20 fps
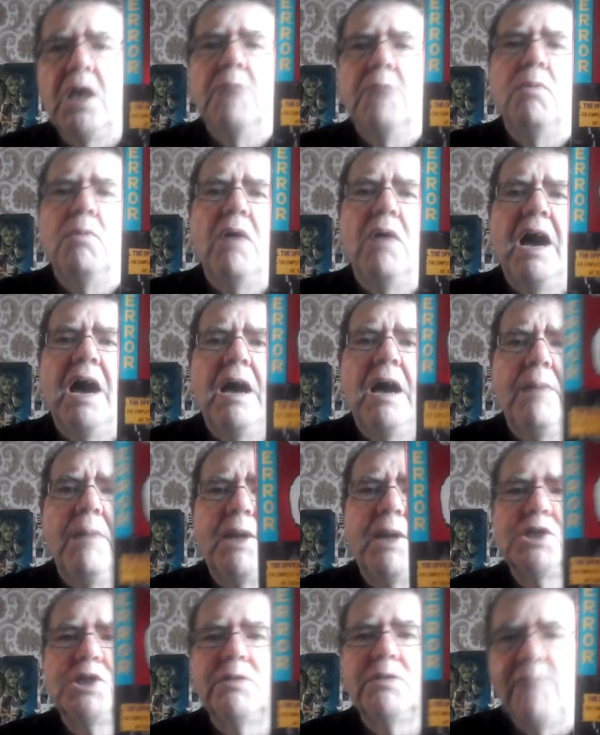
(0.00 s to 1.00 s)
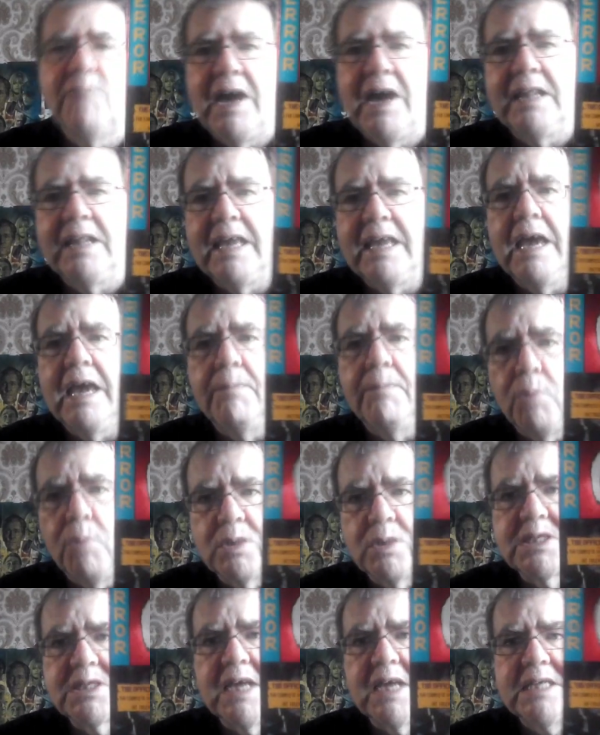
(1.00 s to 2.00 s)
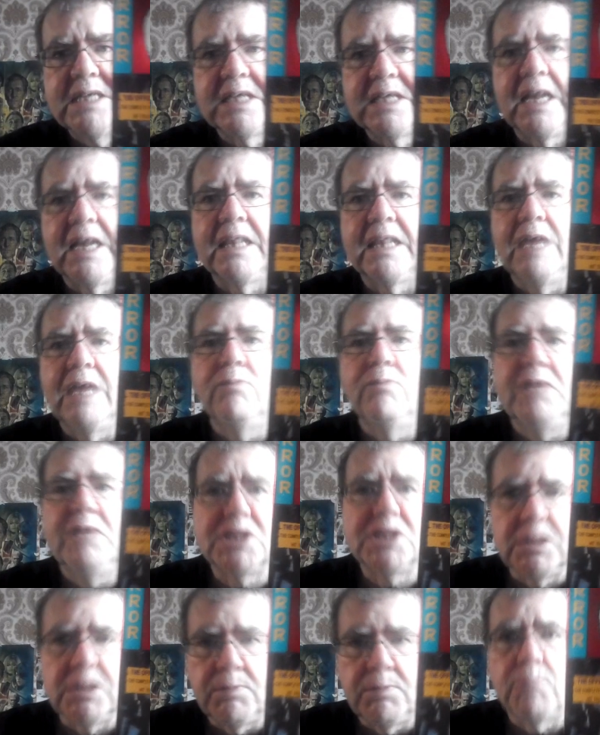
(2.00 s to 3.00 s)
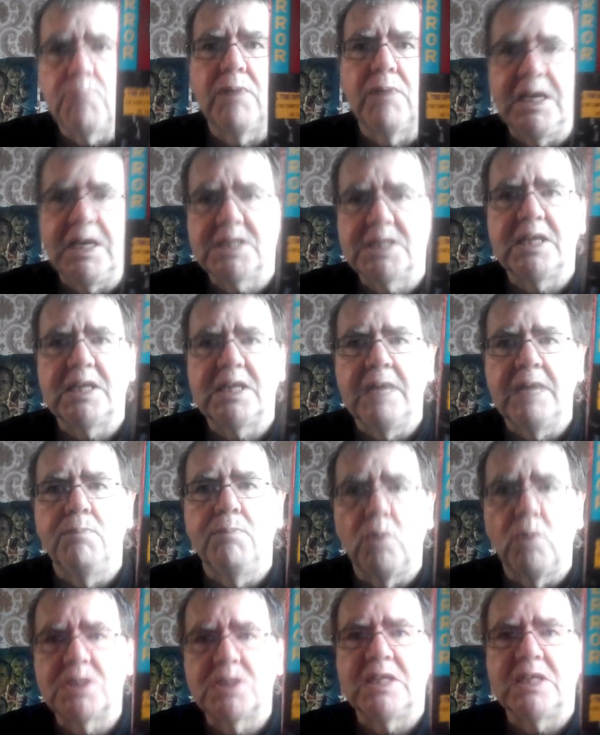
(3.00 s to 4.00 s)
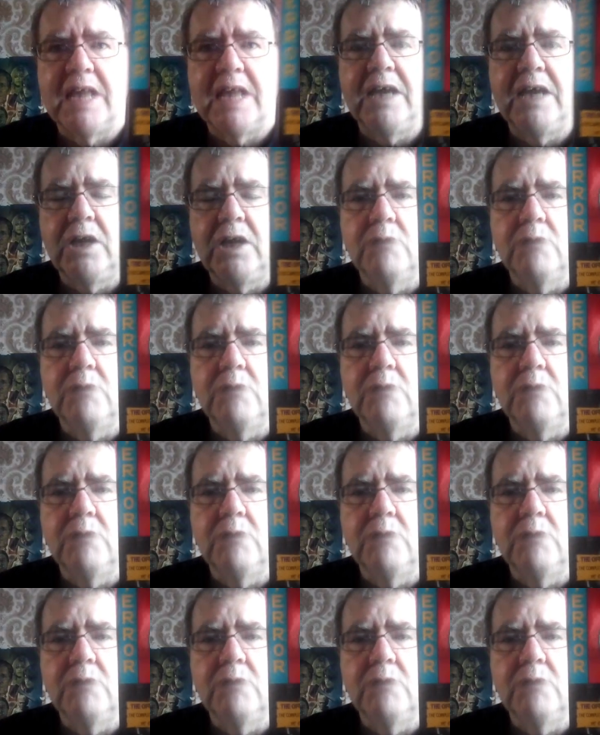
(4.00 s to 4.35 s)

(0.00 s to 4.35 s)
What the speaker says: But I managed to find a book site that had reasonably priced books and that,